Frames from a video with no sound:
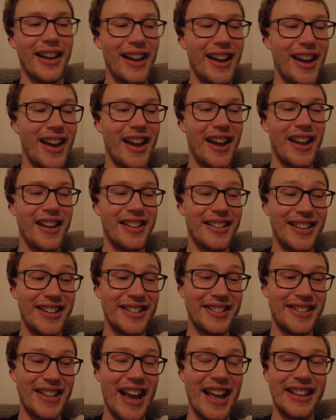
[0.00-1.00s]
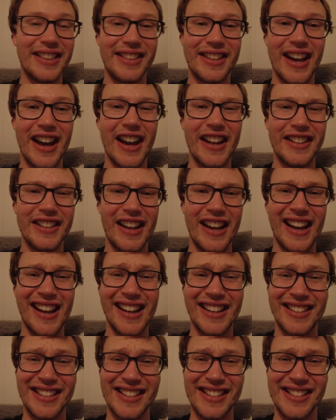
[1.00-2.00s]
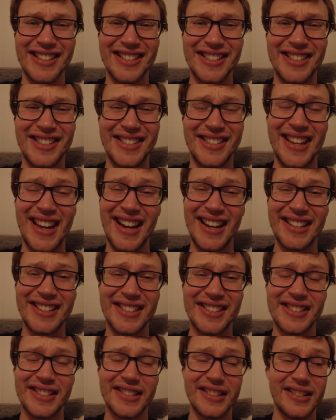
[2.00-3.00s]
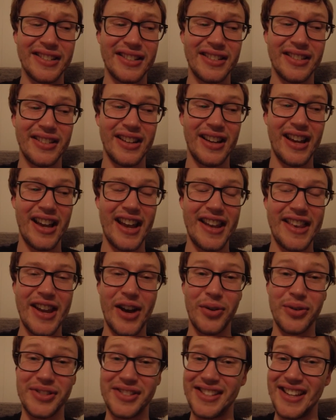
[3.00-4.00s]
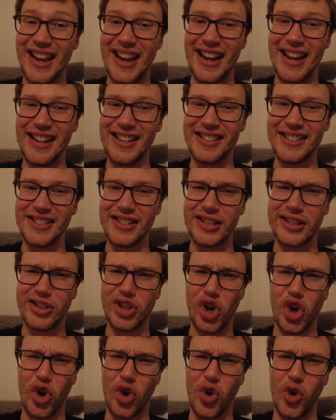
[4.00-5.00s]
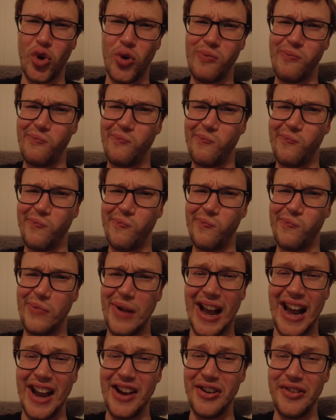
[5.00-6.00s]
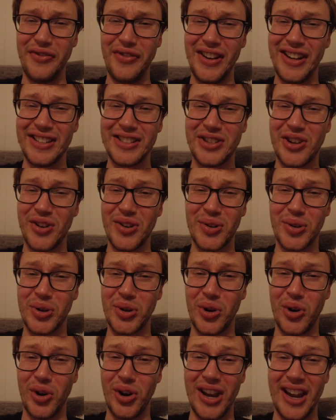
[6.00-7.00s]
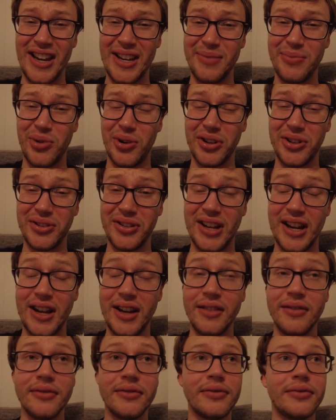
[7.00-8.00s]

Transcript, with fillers: And he said that at 6 and now it's 8. So I don't think he's going to call anymore today.